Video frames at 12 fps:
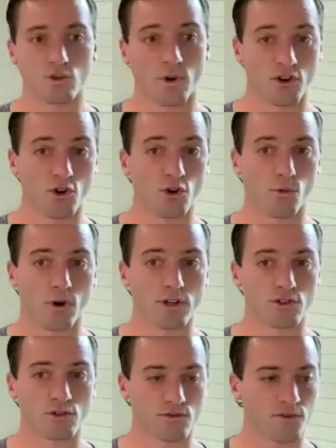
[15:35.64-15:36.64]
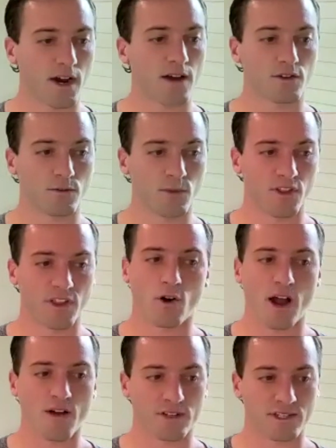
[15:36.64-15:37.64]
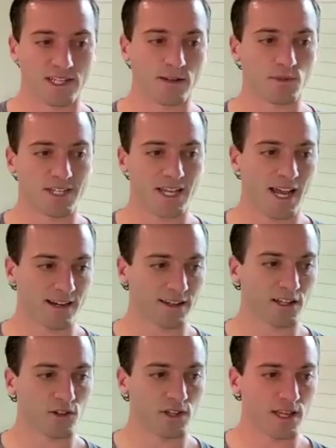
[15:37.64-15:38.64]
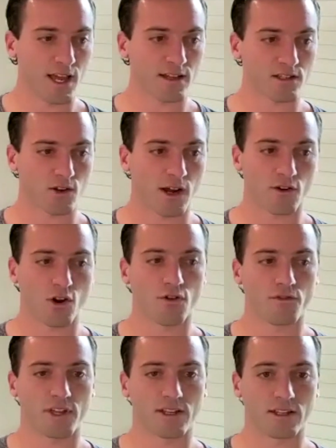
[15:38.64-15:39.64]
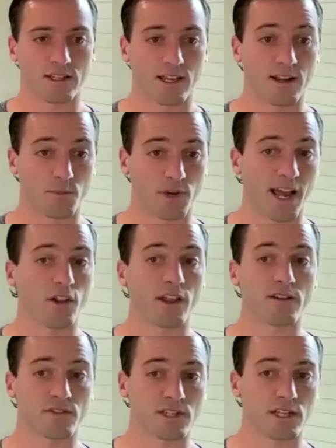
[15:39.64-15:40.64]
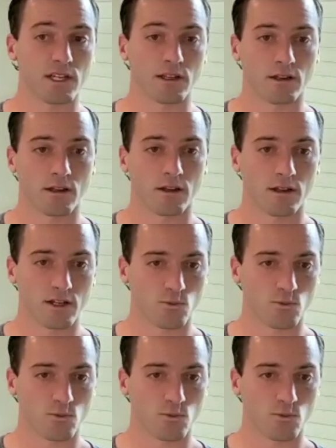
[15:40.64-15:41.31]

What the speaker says: one of the newer ones who's 500 million. They don't have a team technically yet, so I don't know if they can get it. But LAFC is one